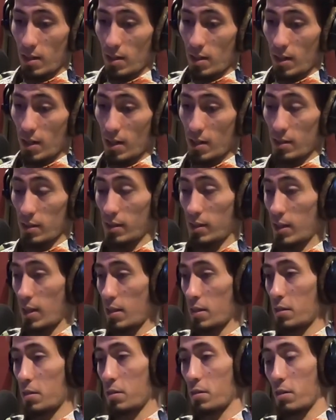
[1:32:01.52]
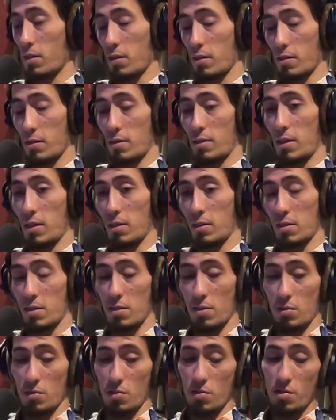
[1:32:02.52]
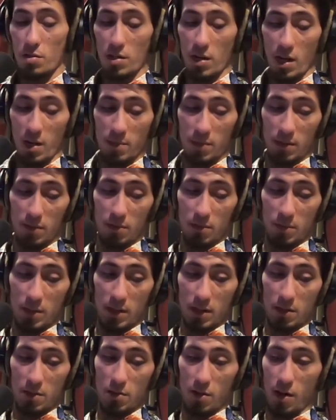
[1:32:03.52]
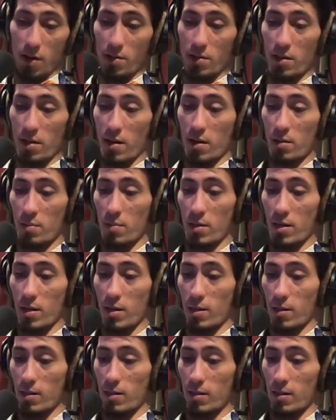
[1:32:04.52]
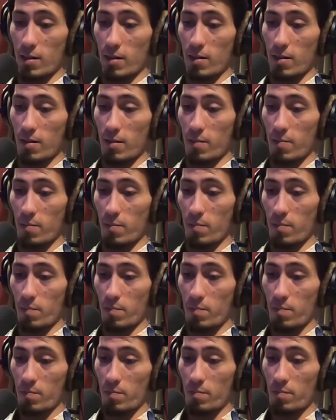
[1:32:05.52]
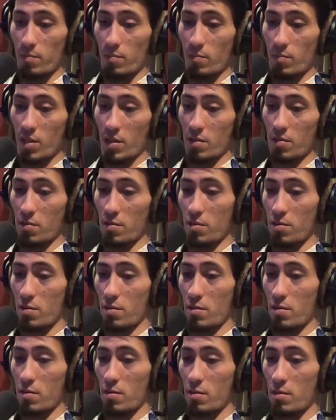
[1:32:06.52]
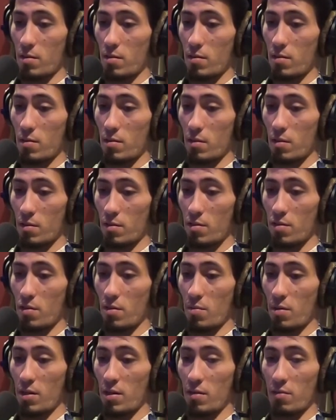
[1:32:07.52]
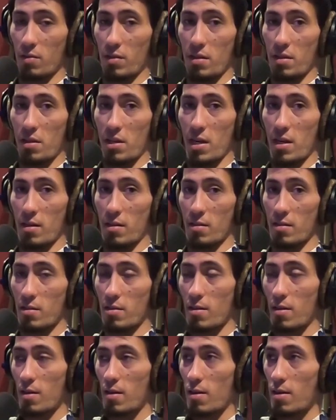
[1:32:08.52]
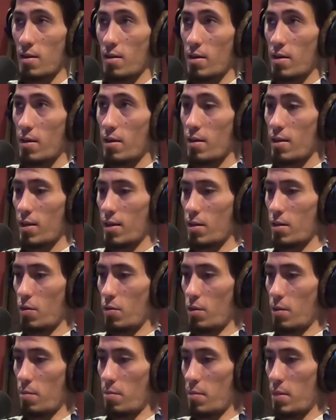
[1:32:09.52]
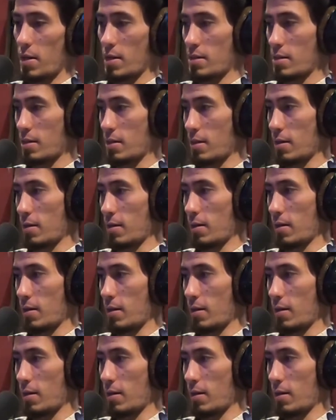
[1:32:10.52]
I had to say. This is an insanely huge topic for me to try and talk about, because there's so many different things that go into mixing.